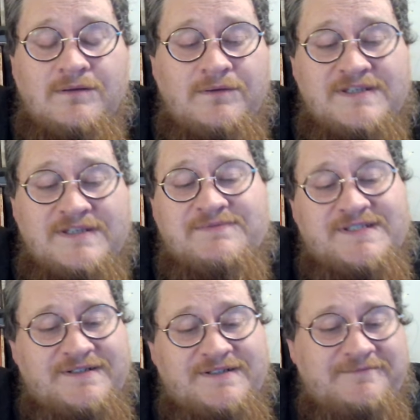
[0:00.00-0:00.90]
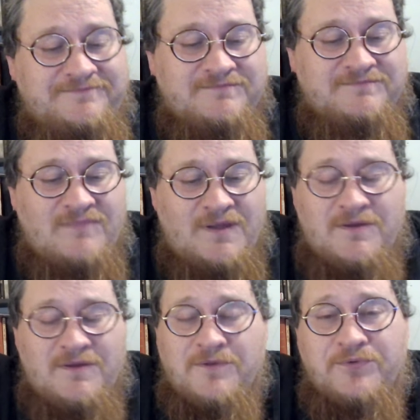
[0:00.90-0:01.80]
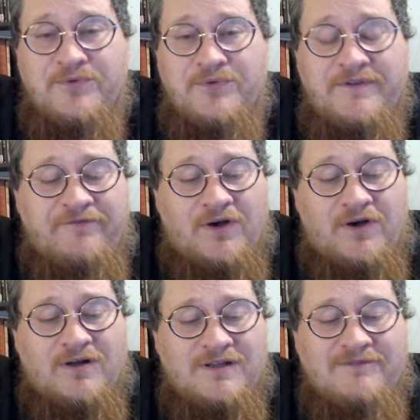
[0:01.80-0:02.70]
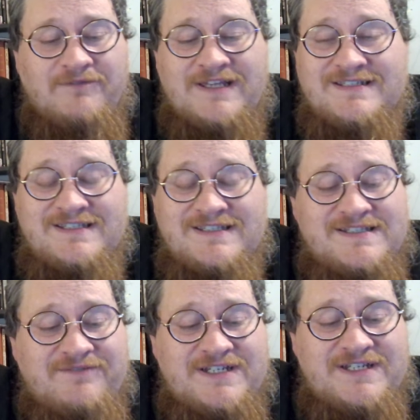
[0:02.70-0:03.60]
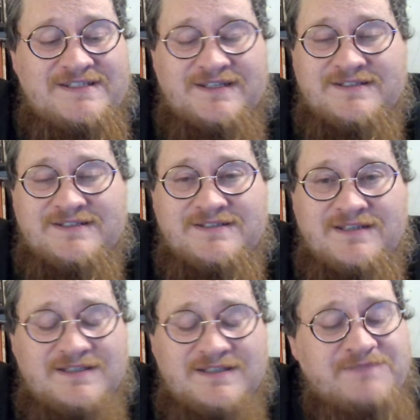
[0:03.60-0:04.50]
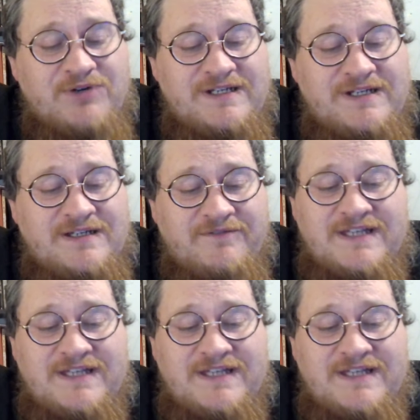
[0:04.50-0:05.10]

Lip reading: This one's good. Through the fall of 1876 and spring of